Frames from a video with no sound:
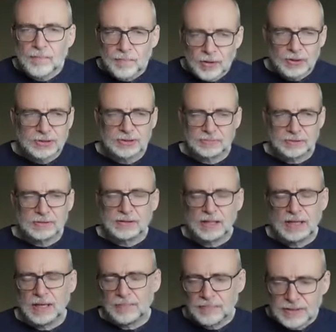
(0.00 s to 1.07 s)
not possible,
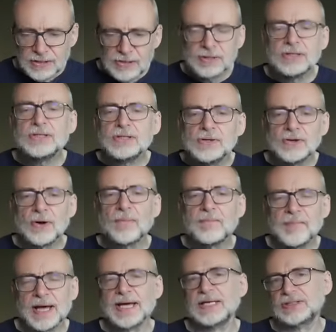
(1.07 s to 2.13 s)
but you can do your
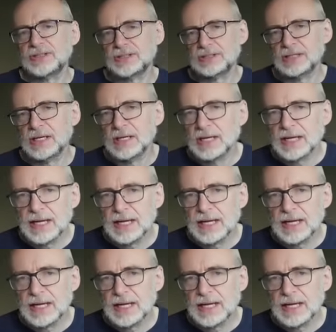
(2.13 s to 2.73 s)
best.